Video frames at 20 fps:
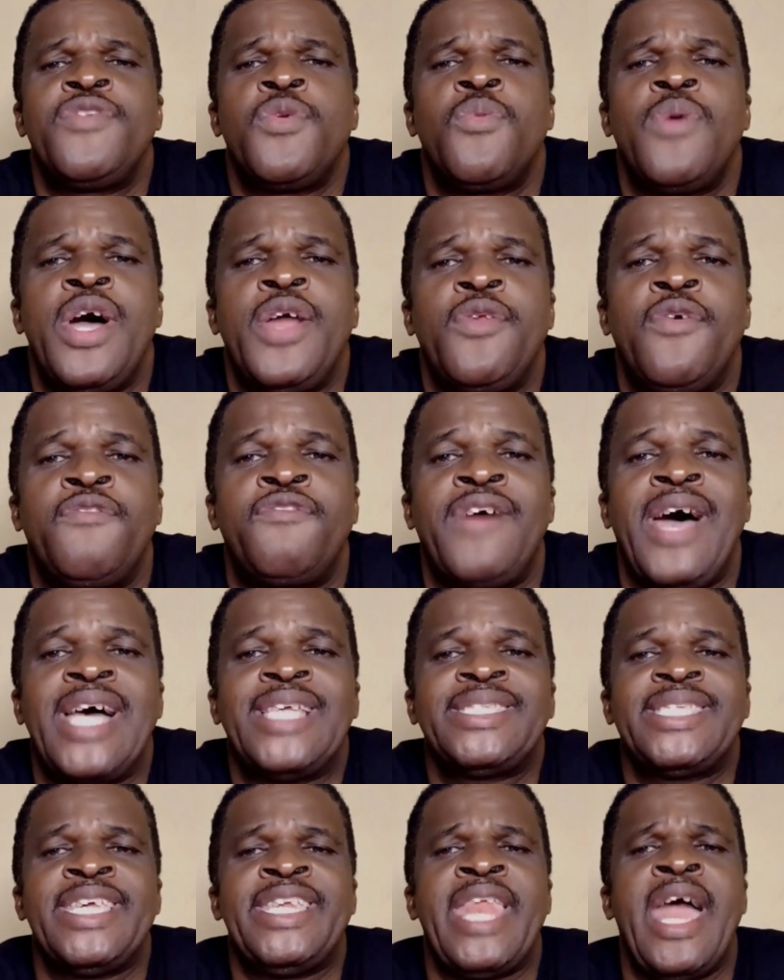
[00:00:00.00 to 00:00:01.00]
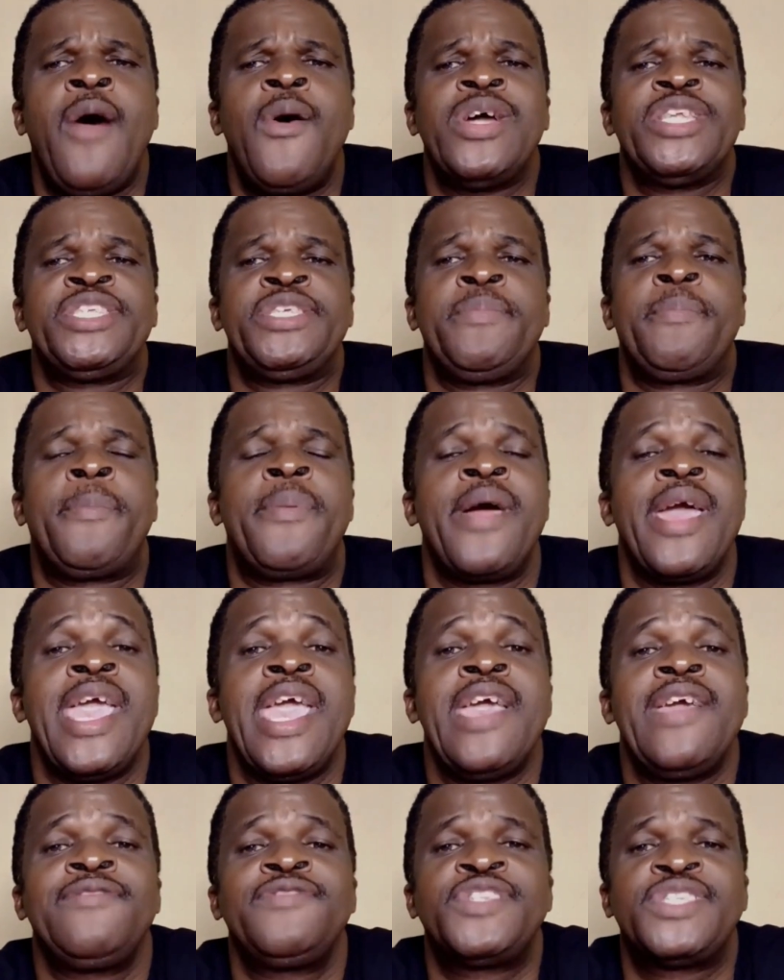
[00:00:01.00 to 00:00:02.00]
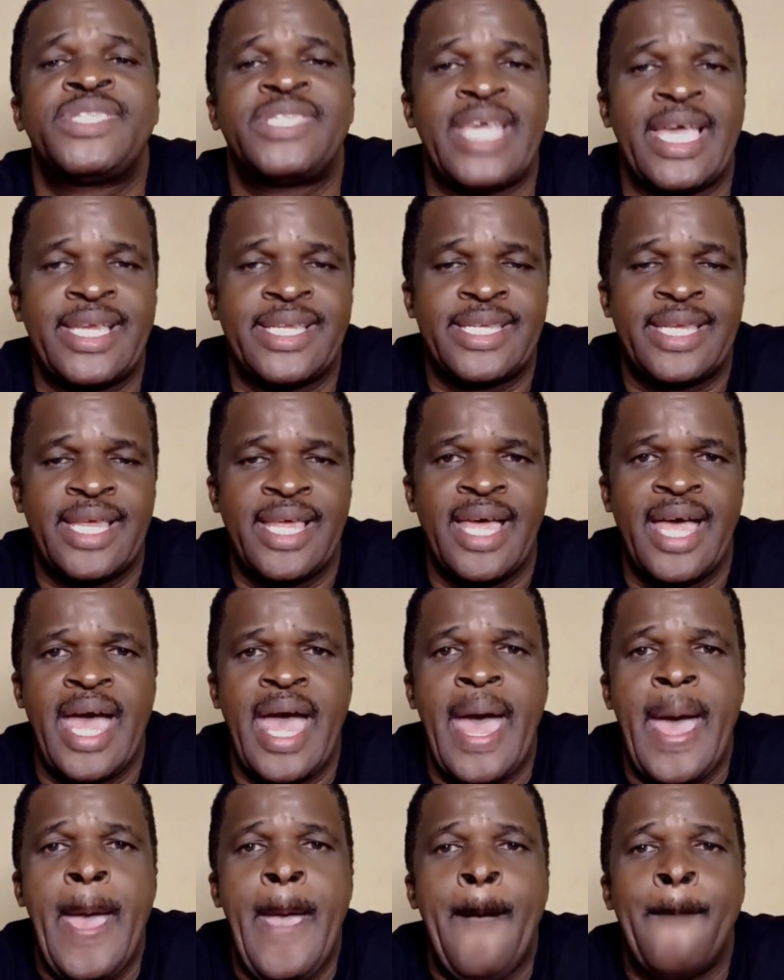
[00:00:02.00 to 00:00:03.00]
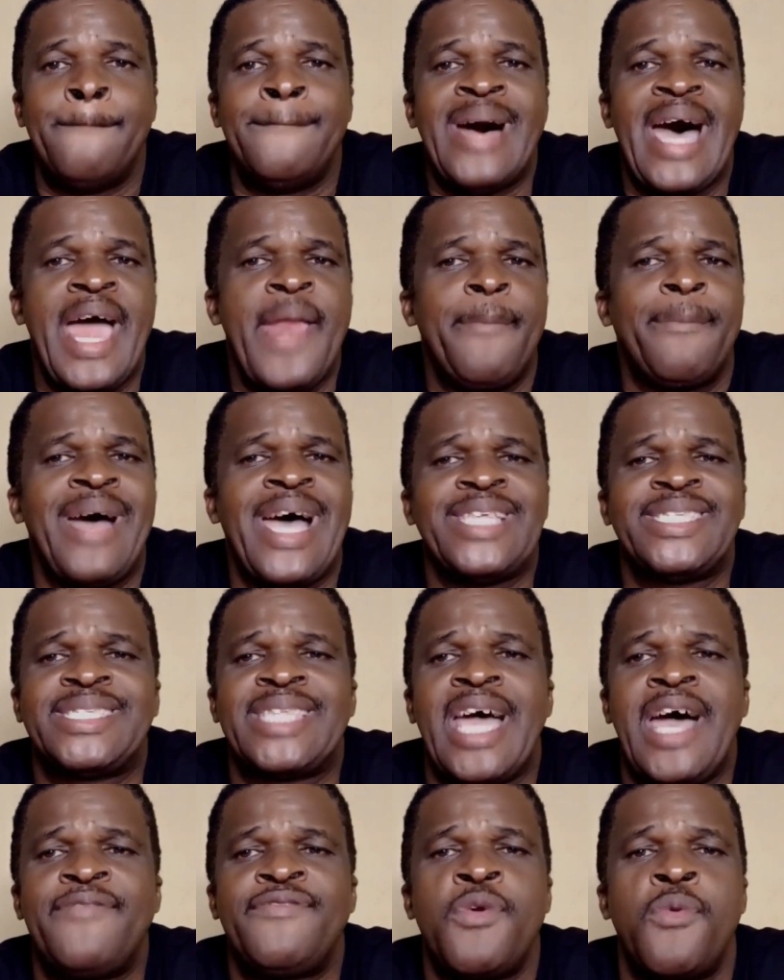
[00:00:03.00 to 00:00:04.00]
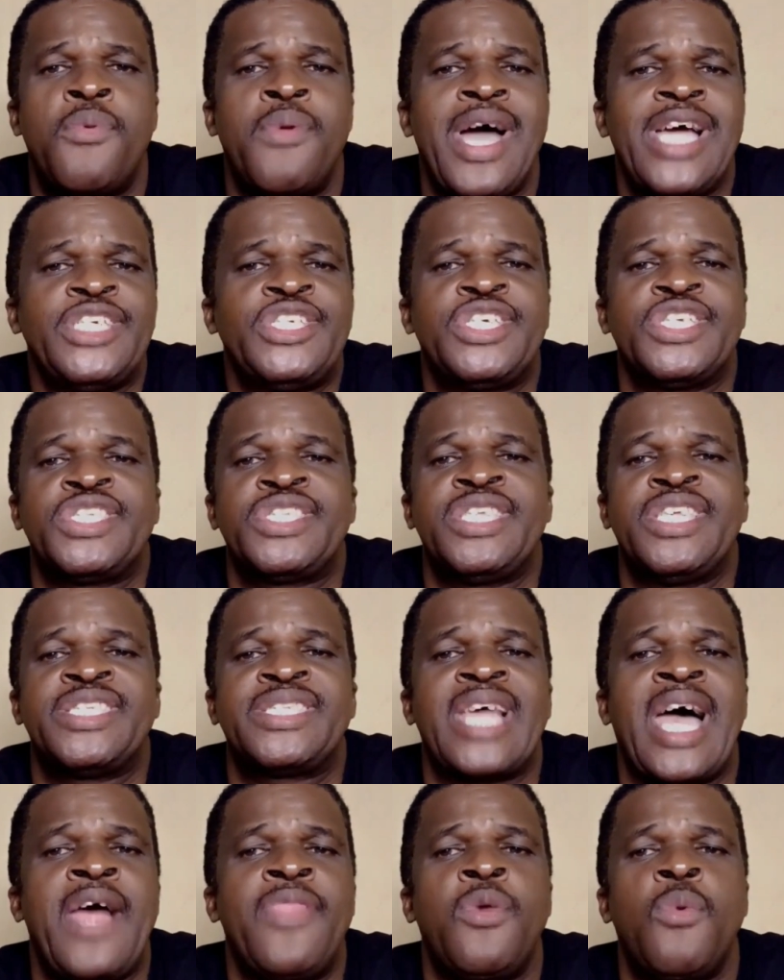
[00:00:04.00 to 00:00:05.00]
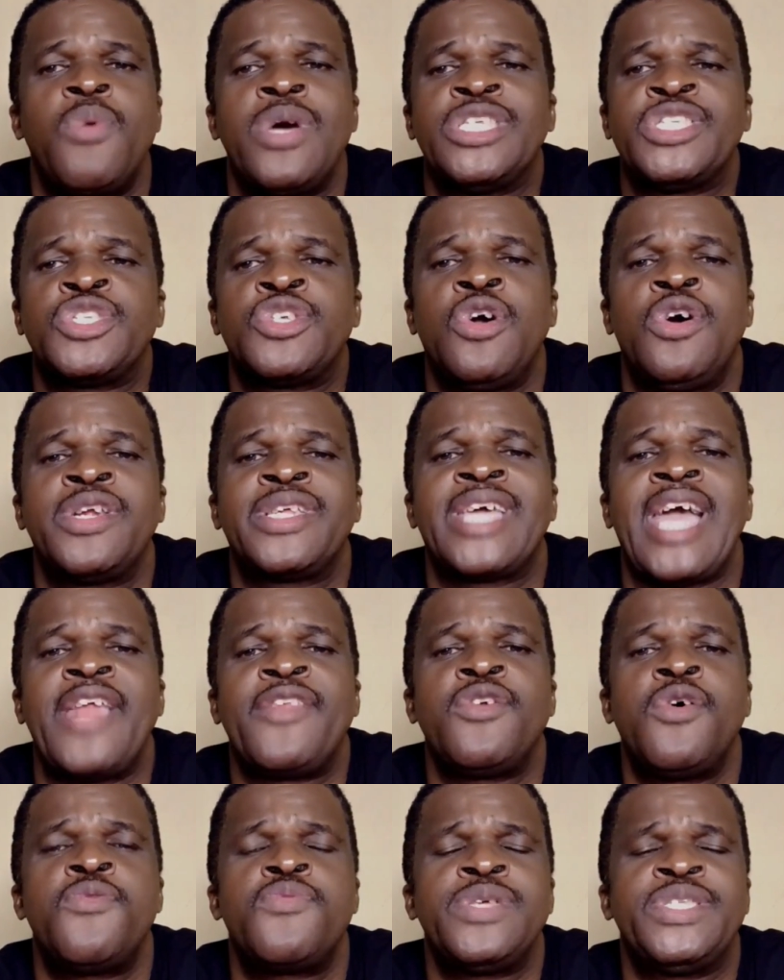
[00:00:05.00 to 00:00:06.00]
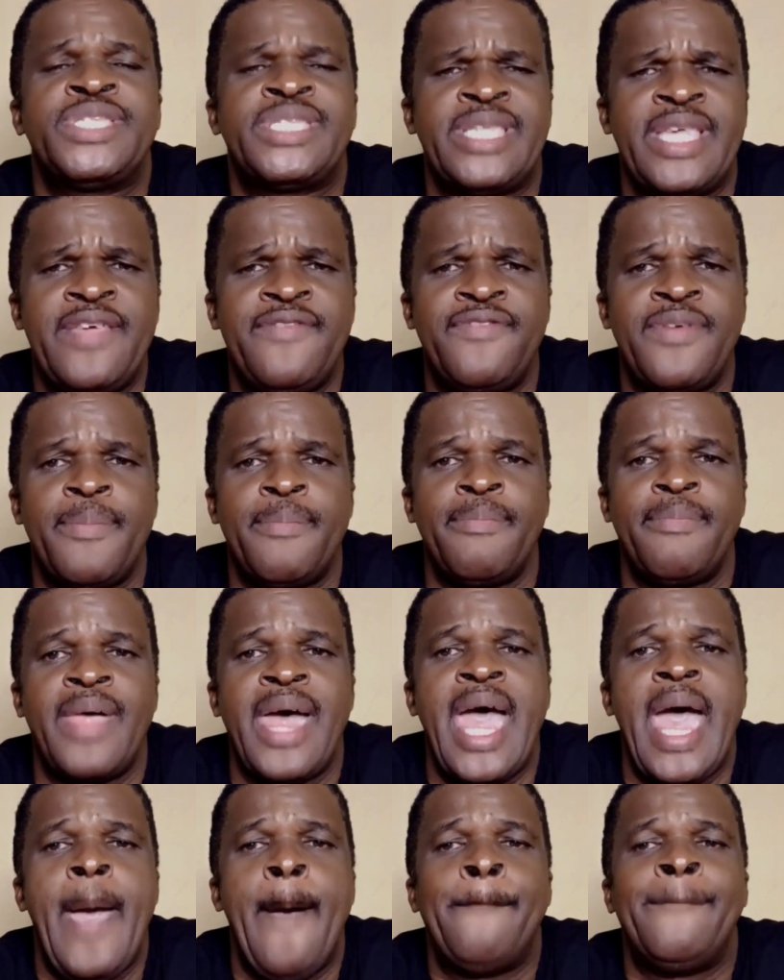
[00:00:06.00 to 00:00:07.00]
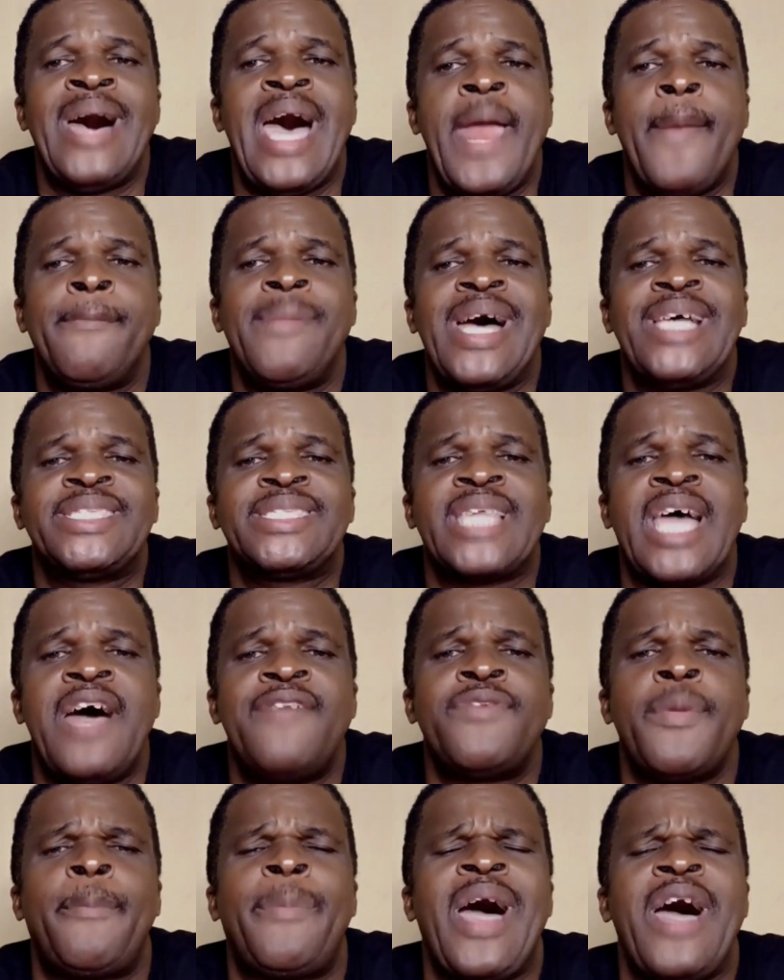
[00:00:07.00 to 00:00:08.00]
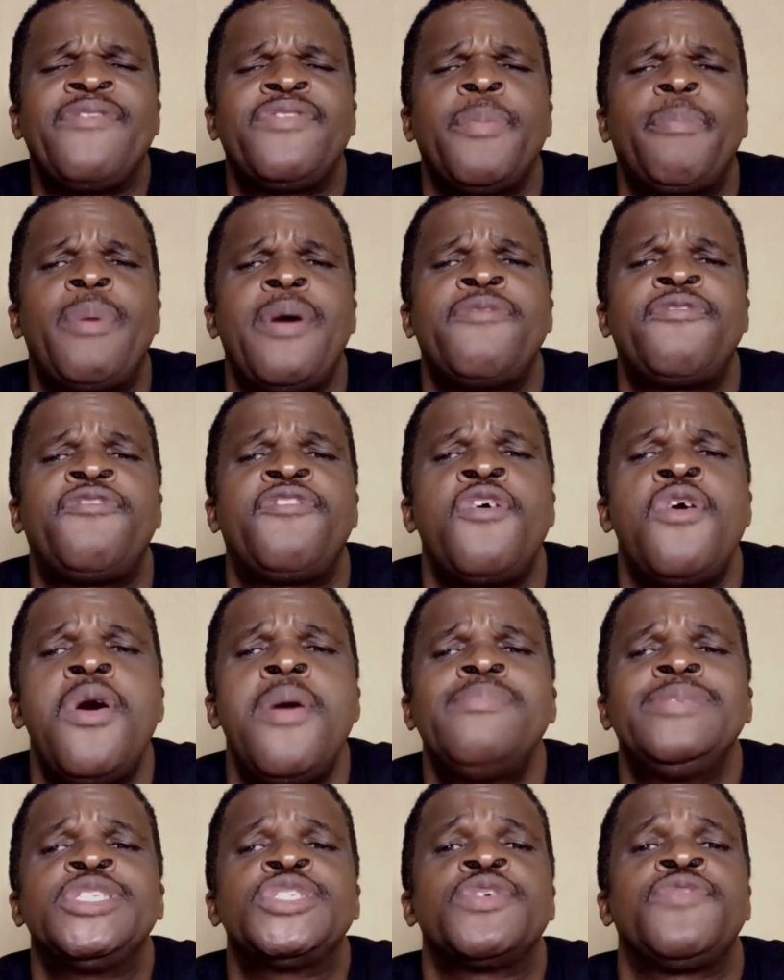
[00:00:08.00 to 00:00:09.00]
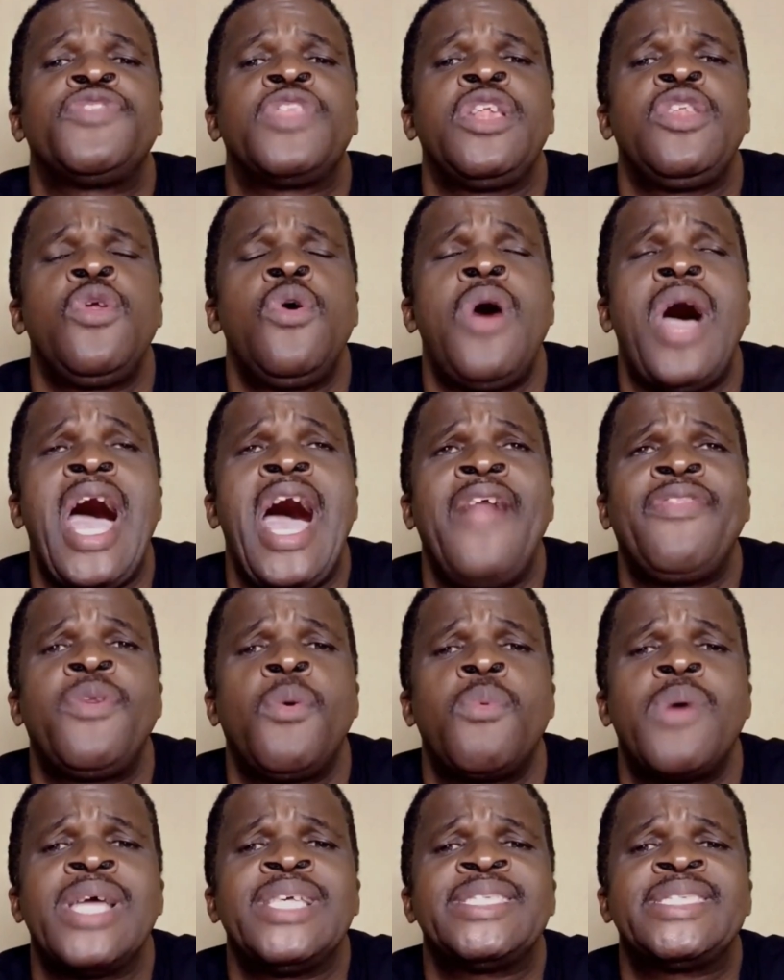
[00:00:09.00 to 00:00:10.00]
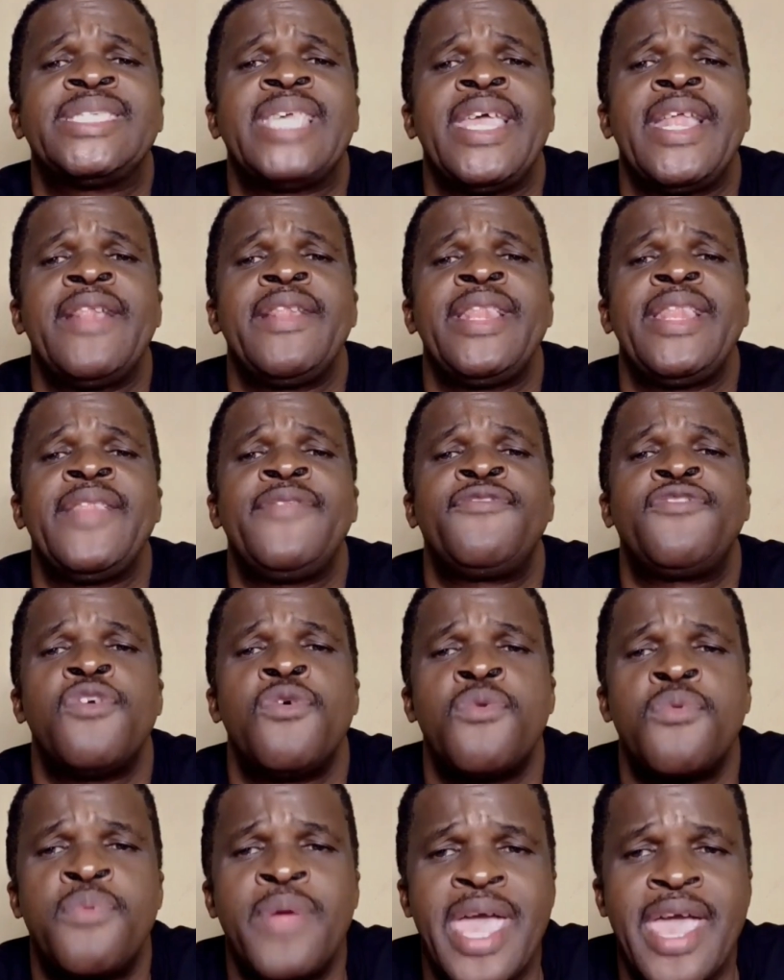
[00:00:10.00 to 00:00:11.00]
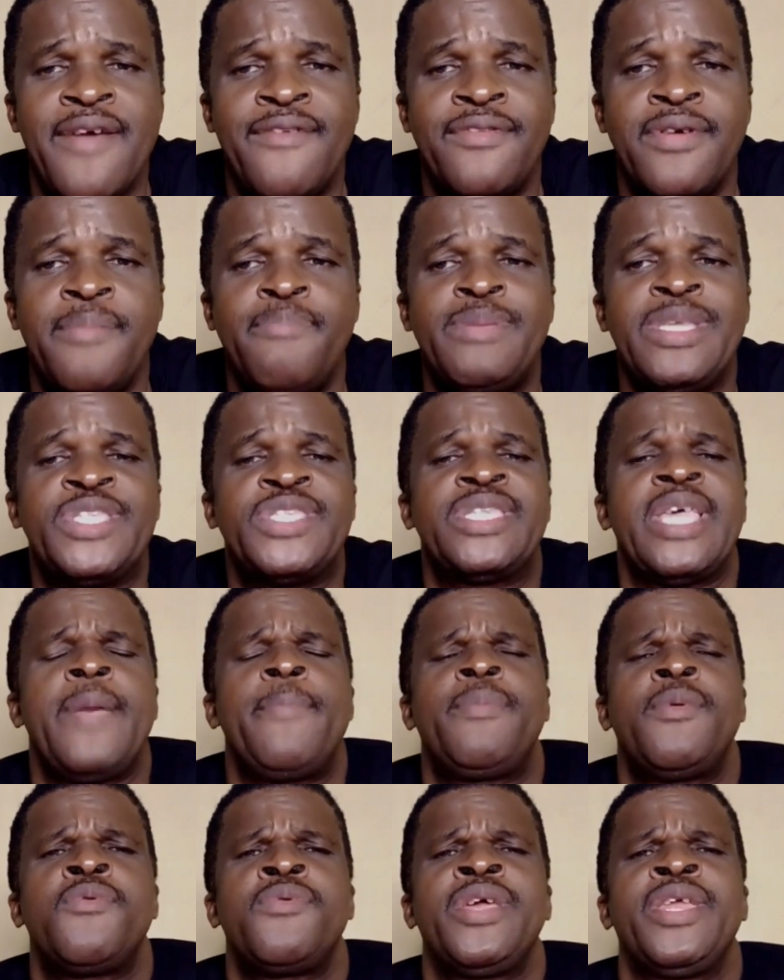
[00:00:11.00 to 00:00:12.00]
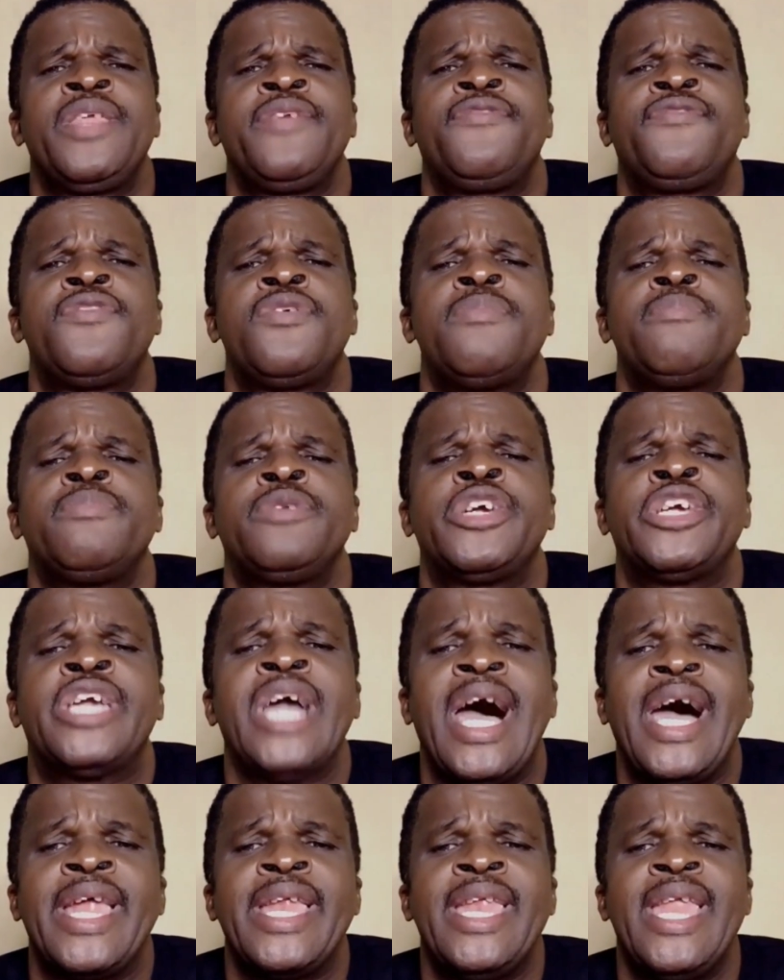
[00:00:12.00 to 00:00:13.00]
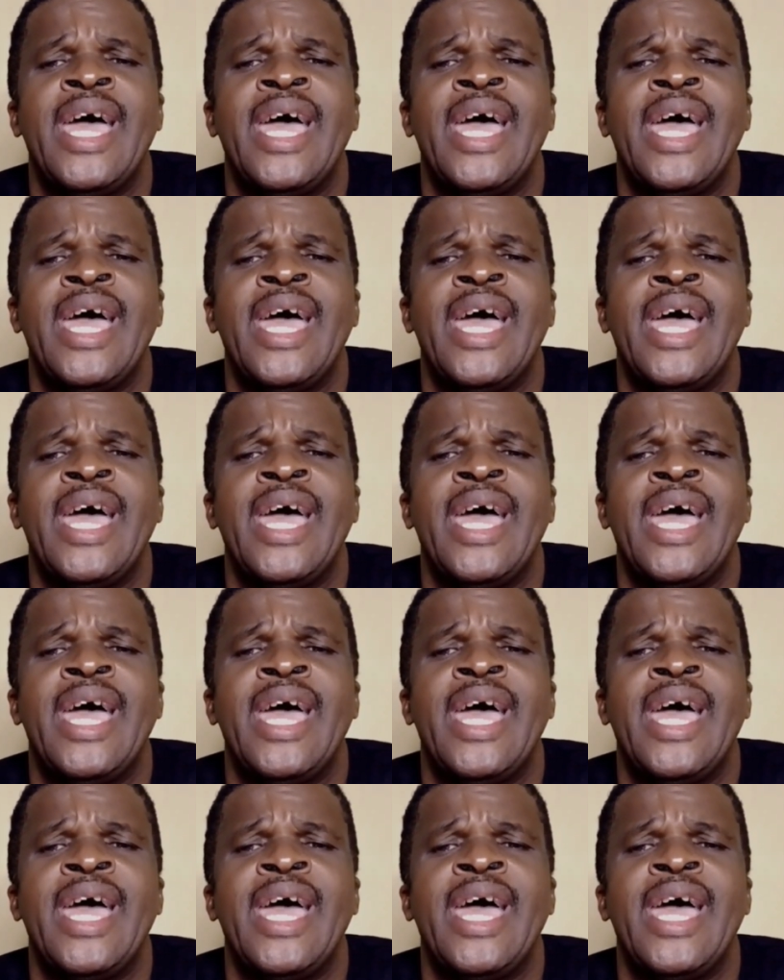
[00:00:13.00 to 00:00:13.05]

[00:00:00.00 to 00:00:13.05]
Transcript: one of us in our depraved state. Man must have a righteousness, otherwise God cannot receive him. Man must have a perfect performance of the law, otherwise he'll forever be separated from God.